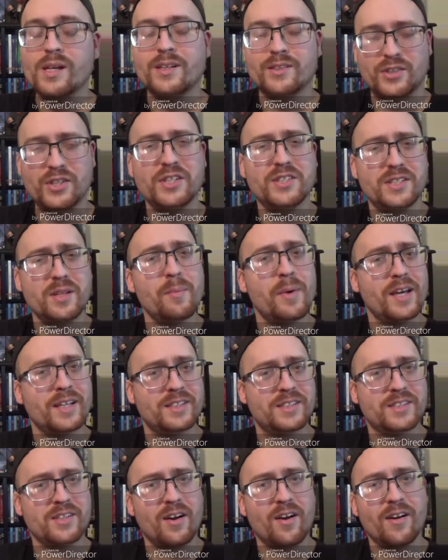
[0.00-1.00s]
she's the main
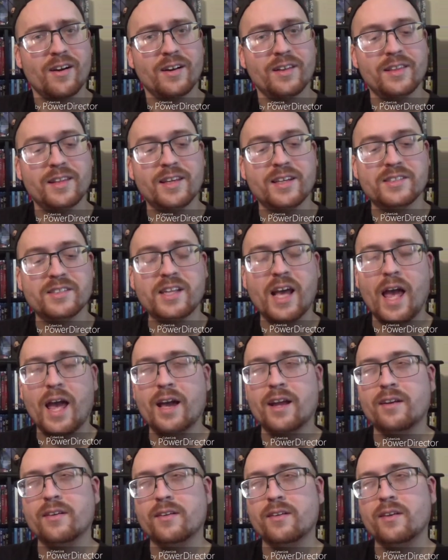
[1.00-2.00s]
star in this,
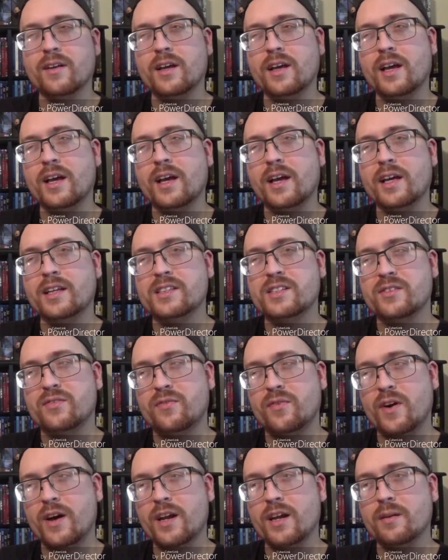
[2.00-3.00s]
and it's
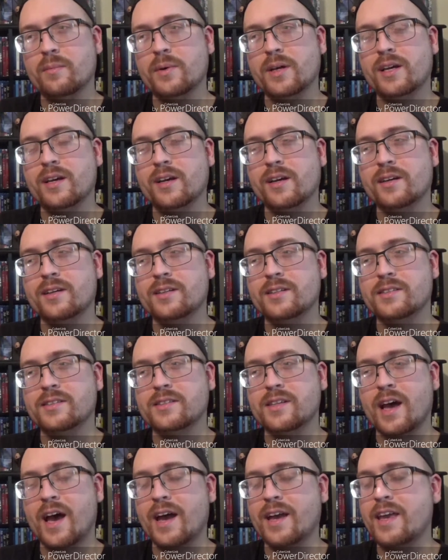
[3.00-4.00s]
funny
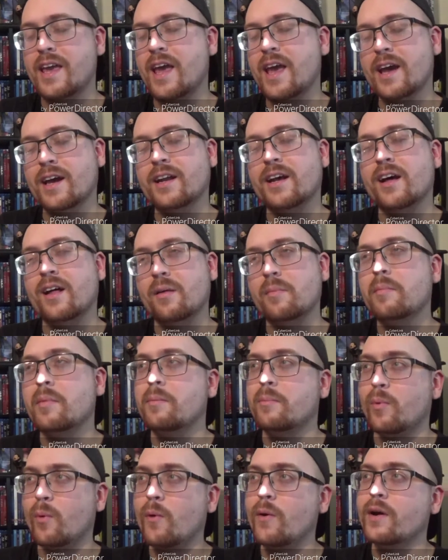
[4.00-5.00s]
because I can't help
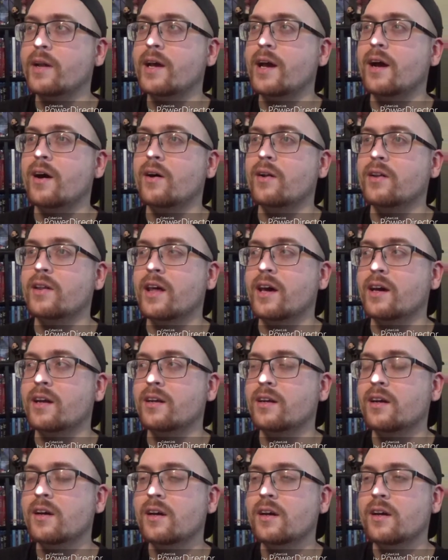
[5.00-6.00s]
but point out
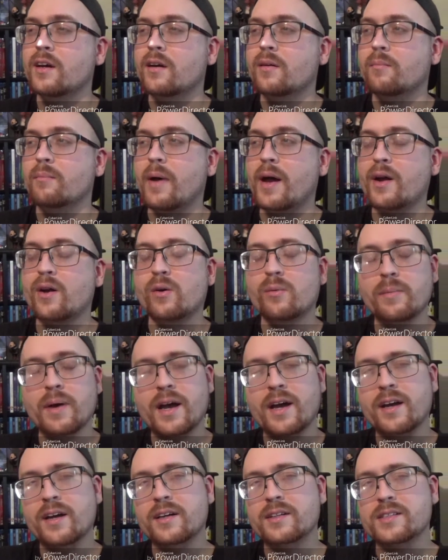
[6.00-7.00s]
that Michael
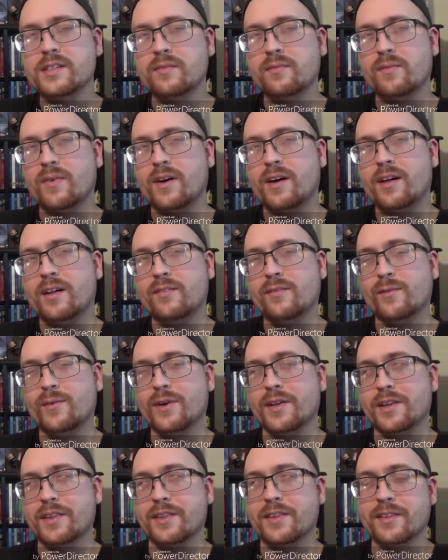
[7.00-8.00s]
Bay is involved
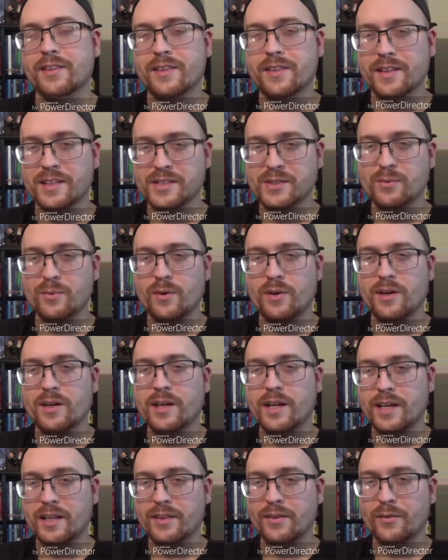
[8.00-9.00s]
with this
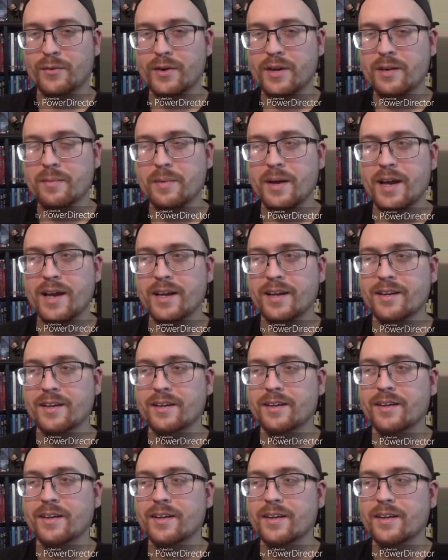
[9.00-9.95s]
one and the remake,